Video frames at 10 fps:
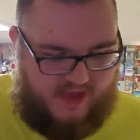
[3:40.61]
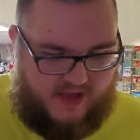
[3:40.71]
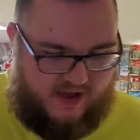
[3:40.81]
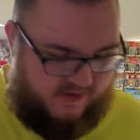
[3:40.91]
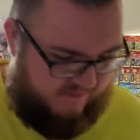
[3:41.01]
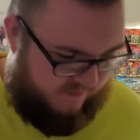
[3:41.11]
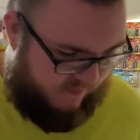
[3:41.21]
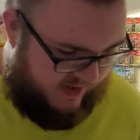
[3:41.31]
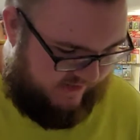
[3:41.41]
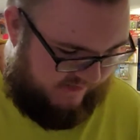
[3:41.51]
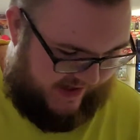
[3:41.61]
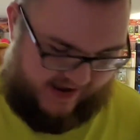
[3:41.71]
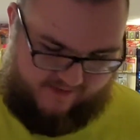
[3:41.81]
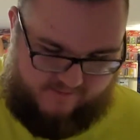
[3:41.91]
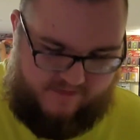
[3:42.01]
of one of
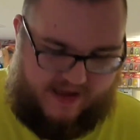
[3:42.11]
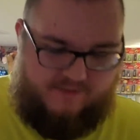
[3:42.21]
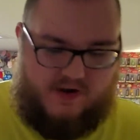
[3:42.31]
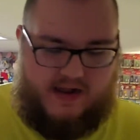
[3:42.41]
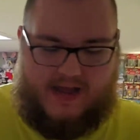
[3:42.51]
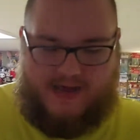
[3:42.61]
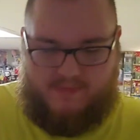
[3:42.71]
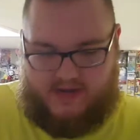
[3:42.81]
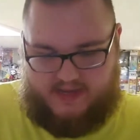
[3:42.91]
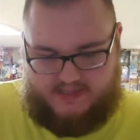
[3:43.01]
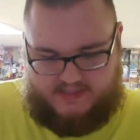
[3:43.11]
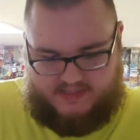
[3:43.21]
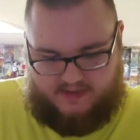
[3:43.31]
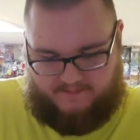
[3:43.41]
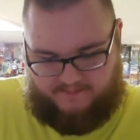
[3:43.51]
my favorite comedies
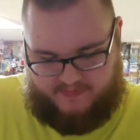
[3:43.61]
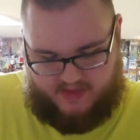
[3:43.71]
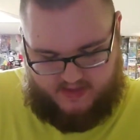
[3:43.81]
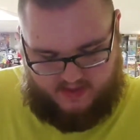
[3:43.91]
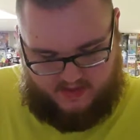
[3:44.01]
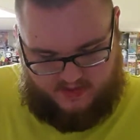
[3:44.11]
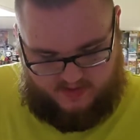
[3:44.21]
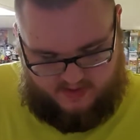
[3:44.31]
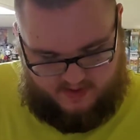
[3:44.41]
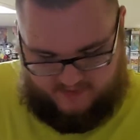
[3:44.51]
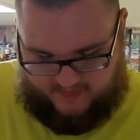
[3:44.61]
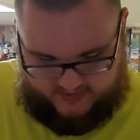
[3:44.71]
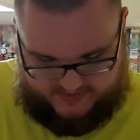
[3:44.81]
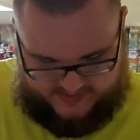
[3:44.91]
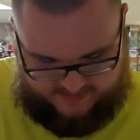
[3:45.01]
of all
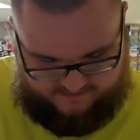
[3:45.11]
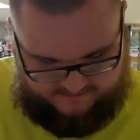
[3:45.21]
time.